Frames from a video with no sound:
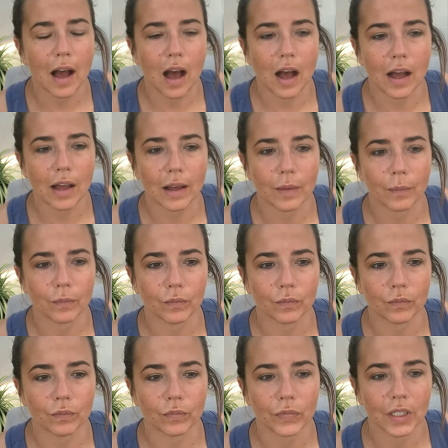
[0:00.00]

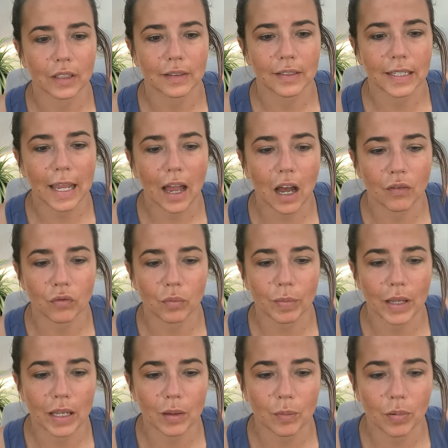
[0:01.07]
to get other
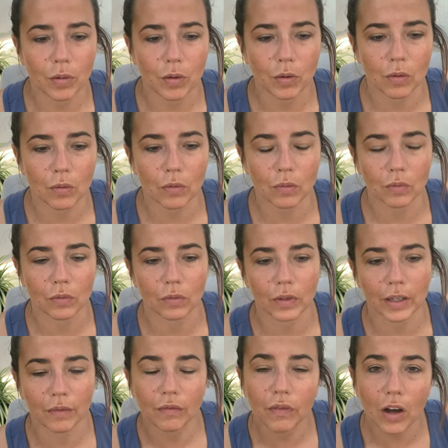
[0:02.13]
people
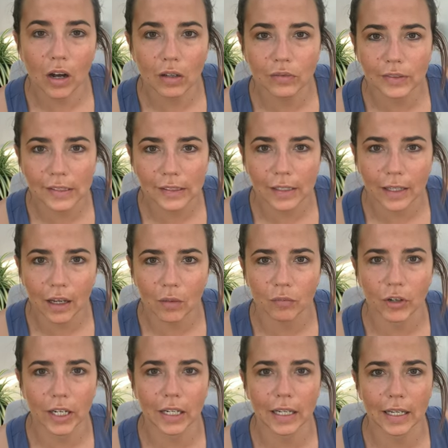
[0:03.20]
involved in it. I'm
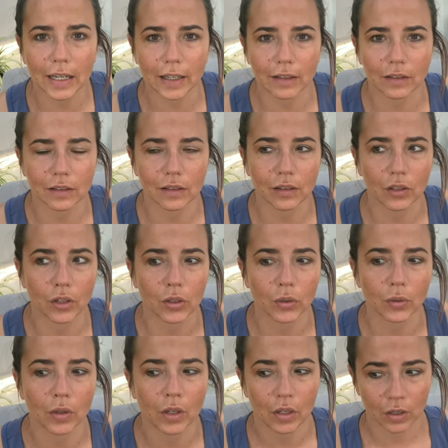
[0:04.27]
really
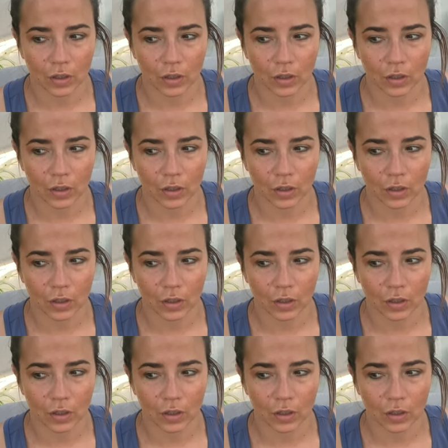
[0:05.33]
into